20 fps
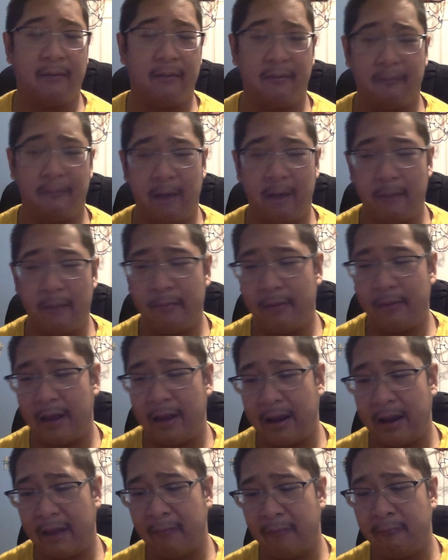the website
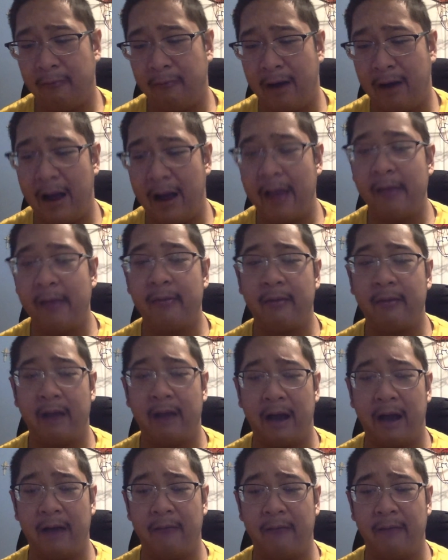is
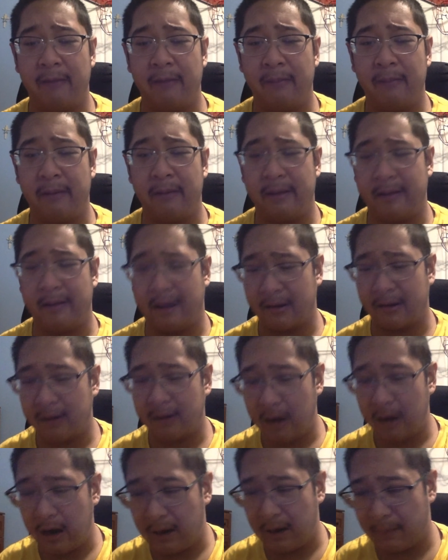
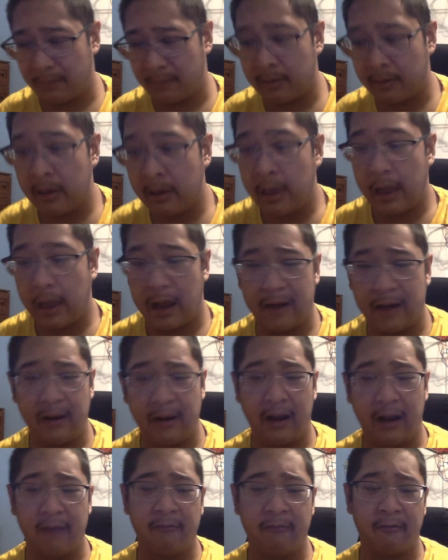why.weebly.com and
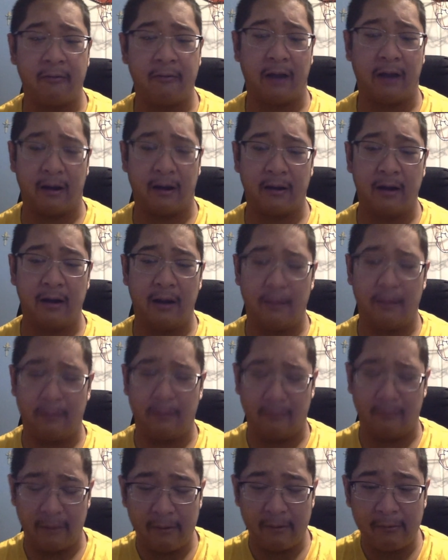not just .com. The
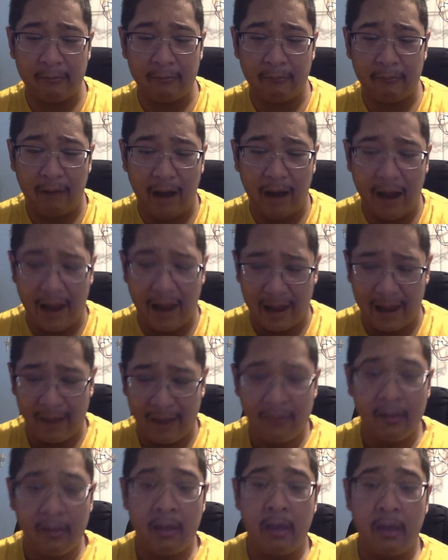reason why
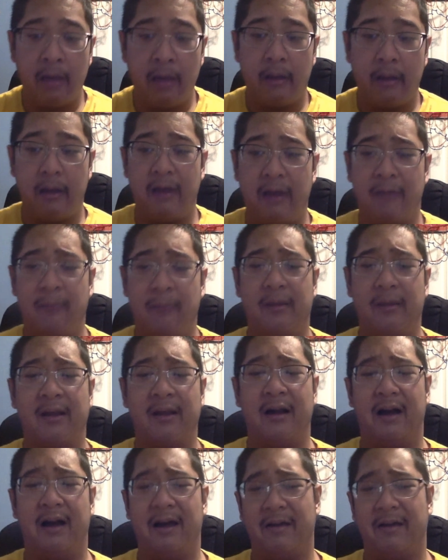is
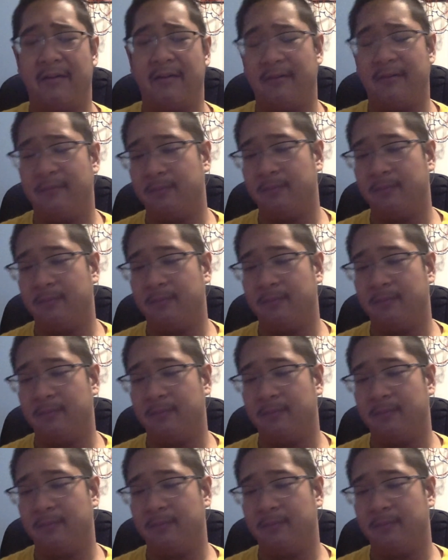because